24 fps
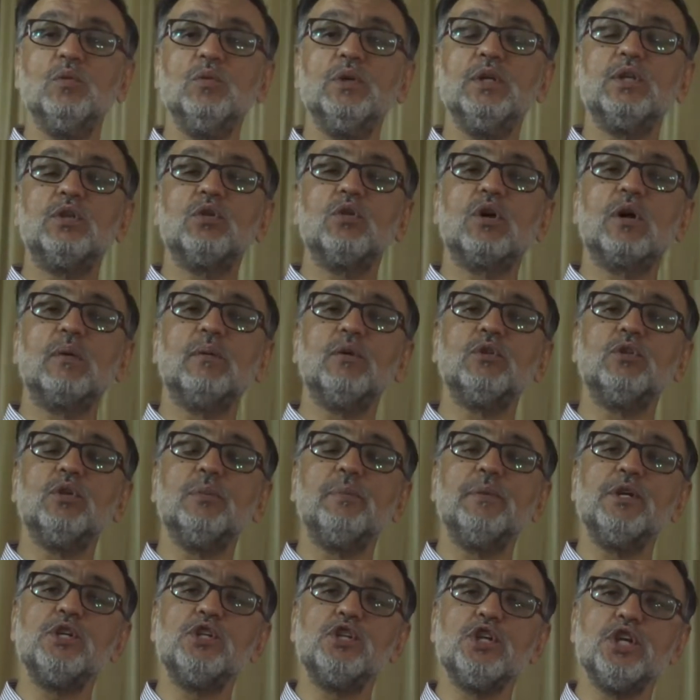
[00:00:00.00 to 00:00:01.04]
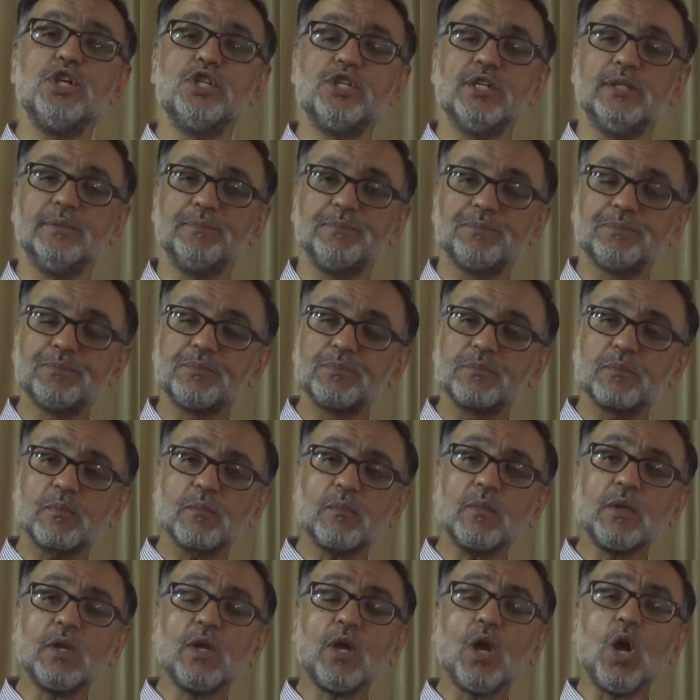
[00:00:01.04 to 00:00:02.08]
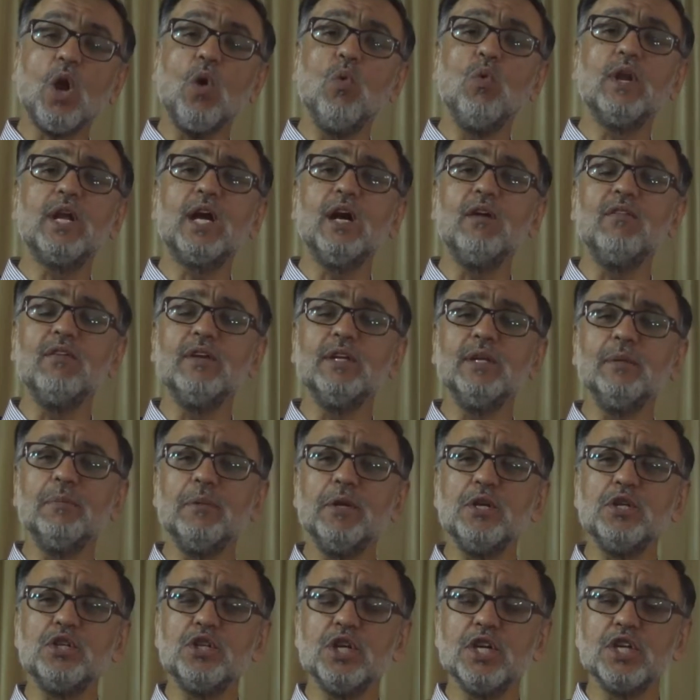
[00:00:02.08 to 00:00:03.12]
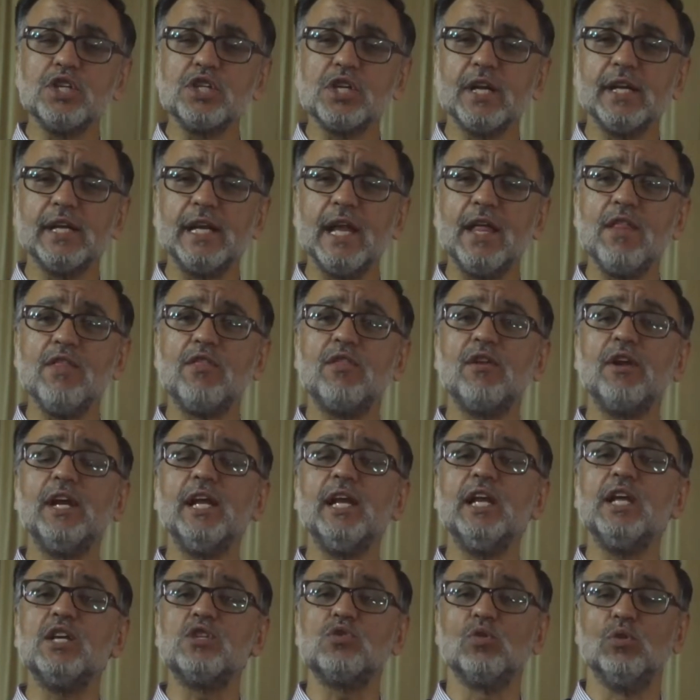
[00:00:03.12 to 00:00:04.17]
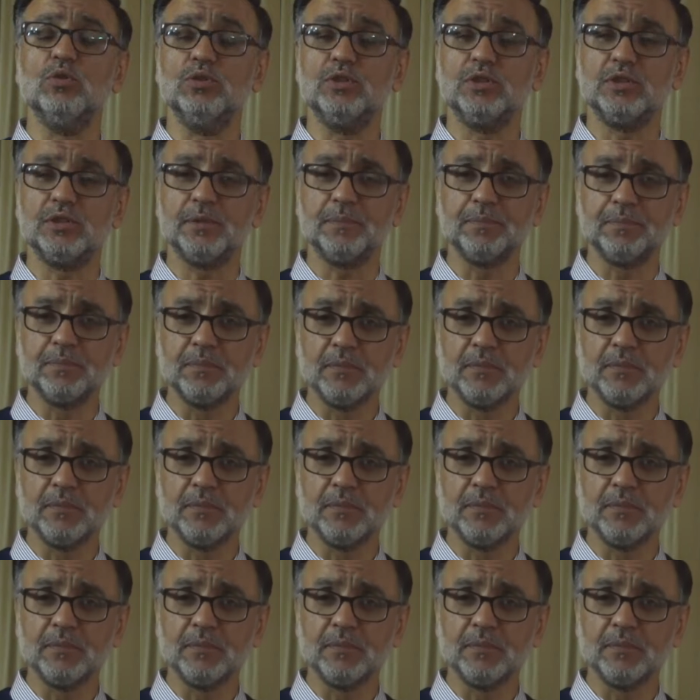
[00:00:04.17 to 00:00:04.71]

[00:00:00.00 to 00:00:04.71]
we'll talk about depreciation. We'll cover depreciation in 3 lessons.